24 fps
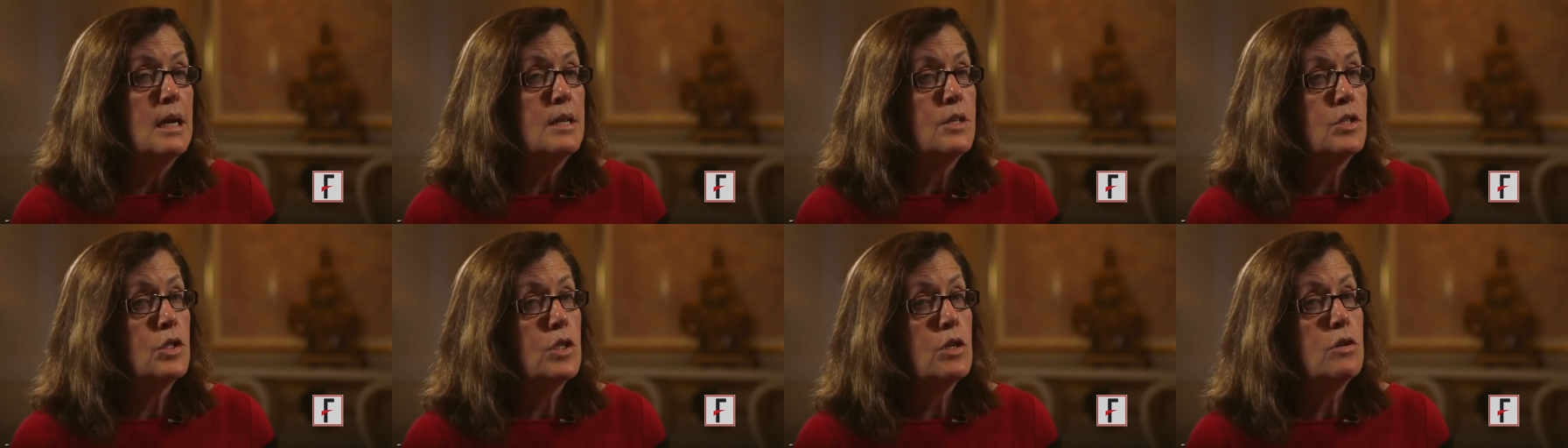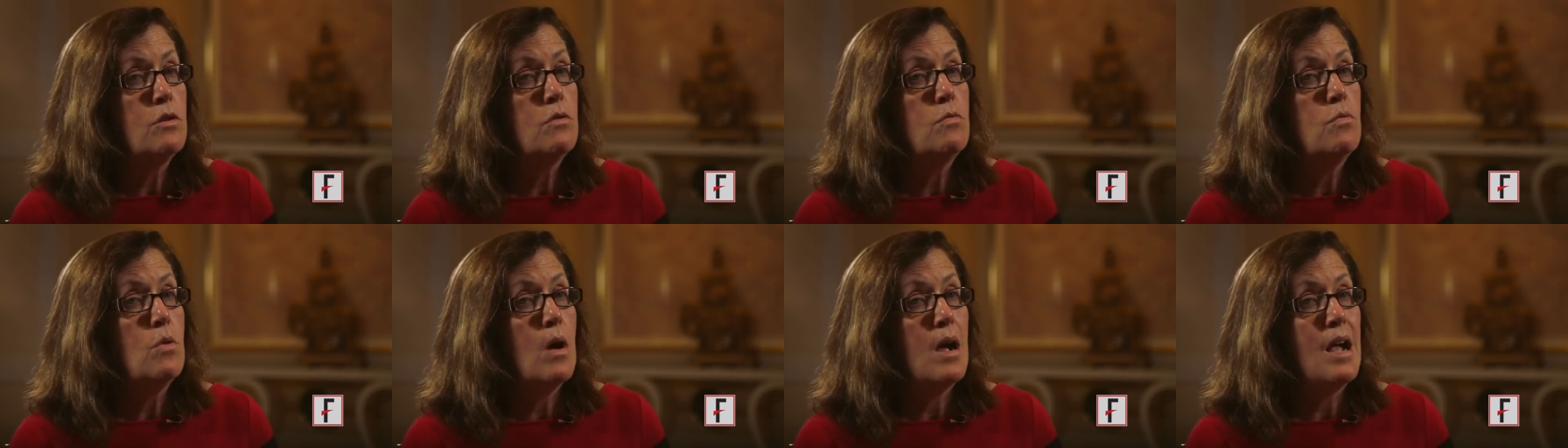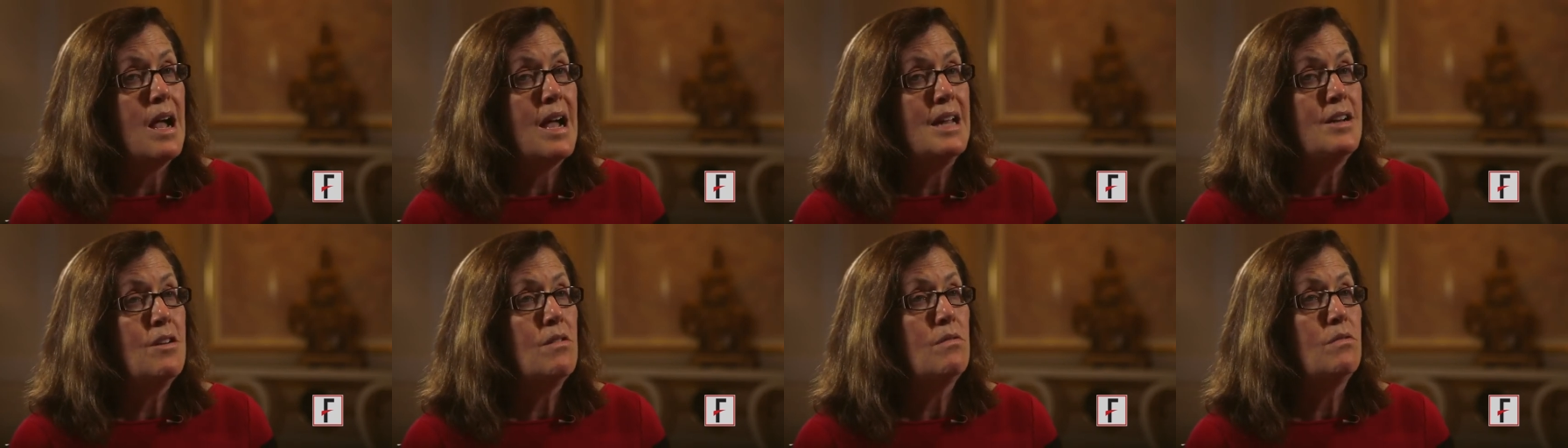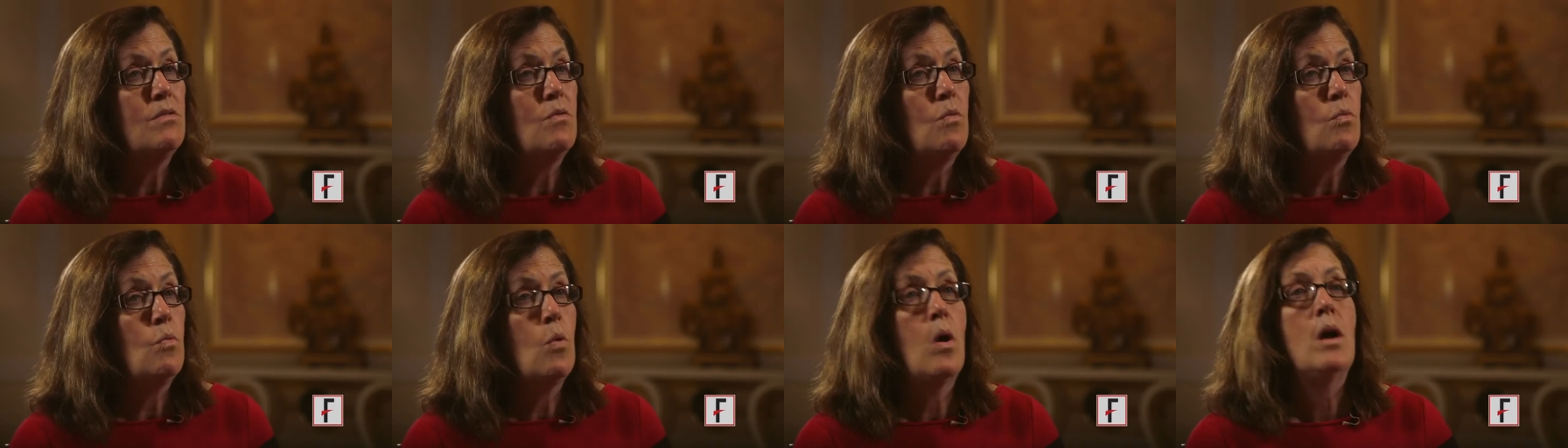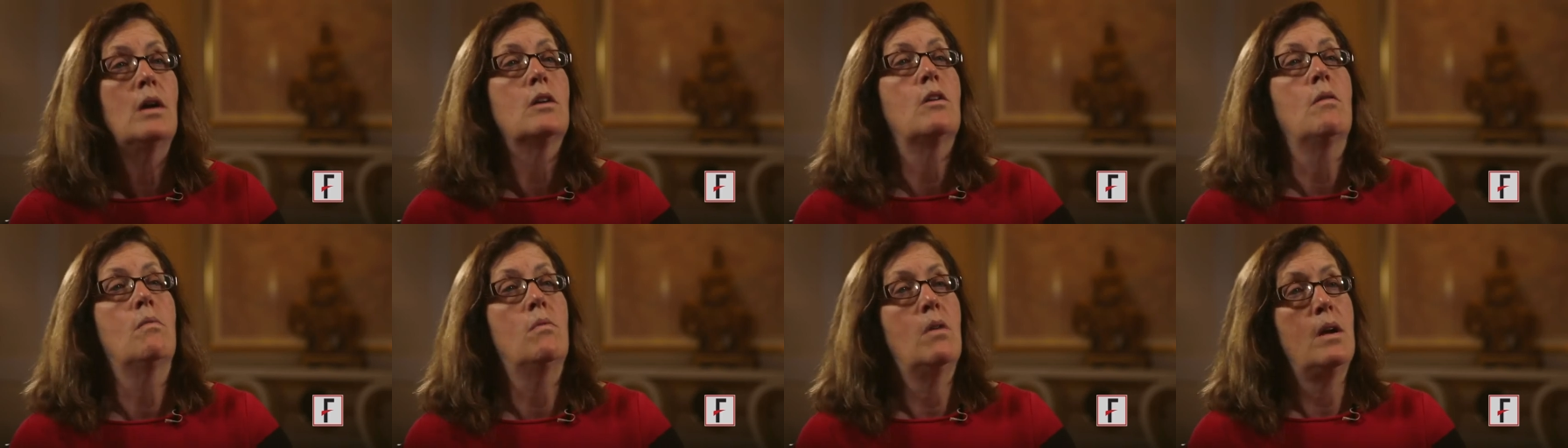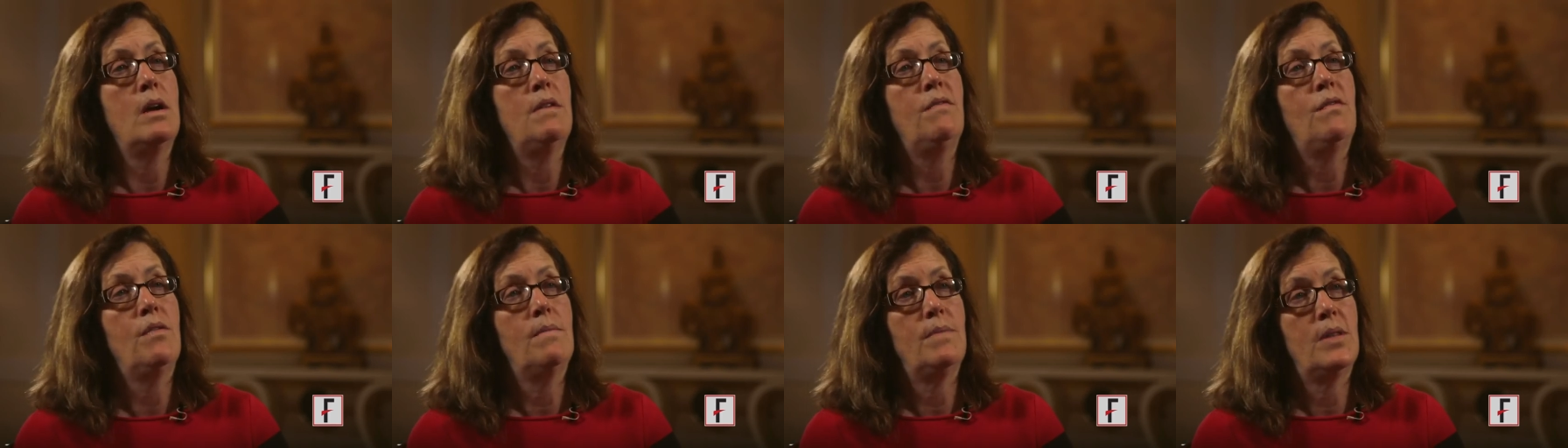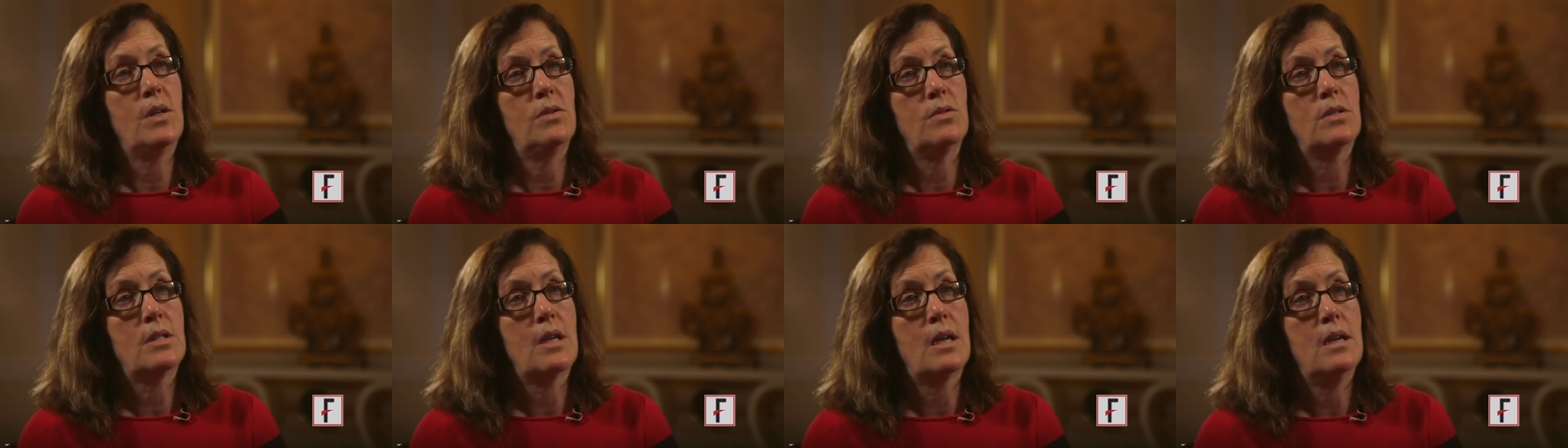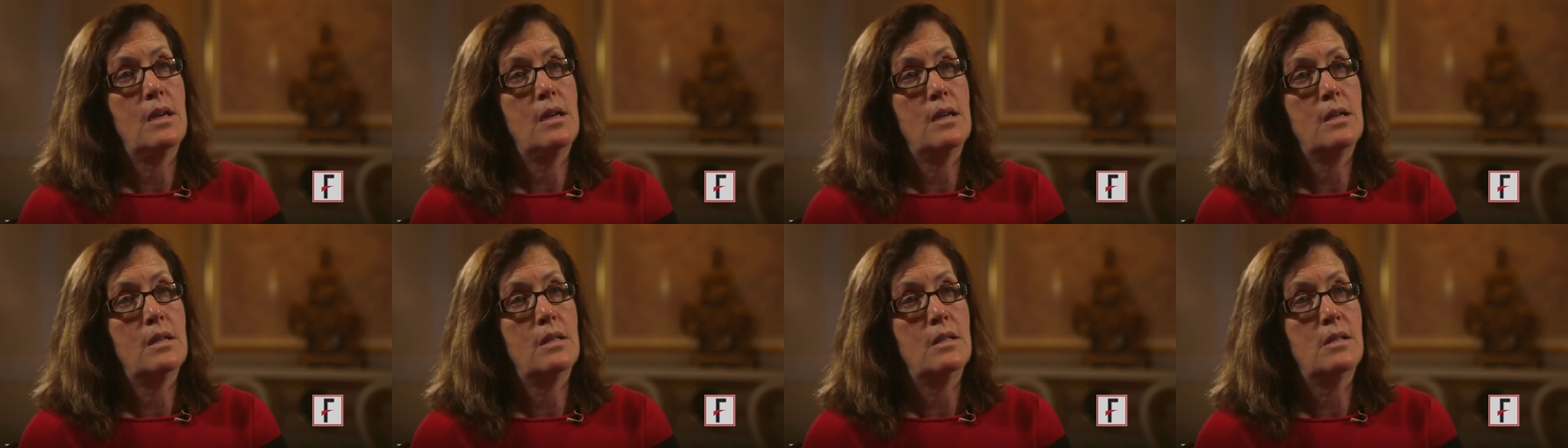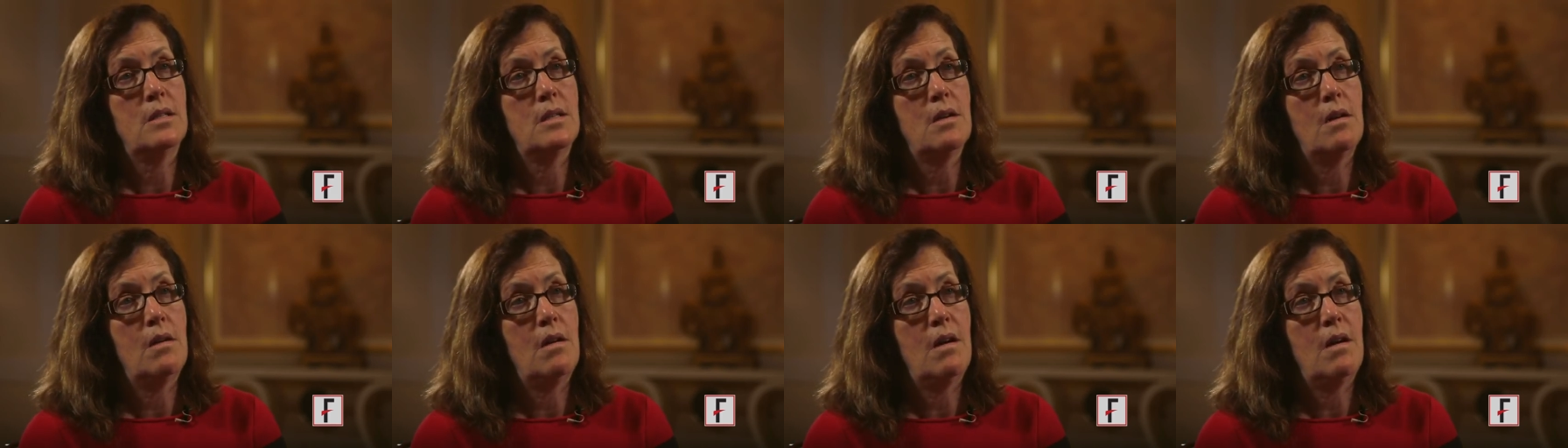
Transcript: So I don't walk away from those kids.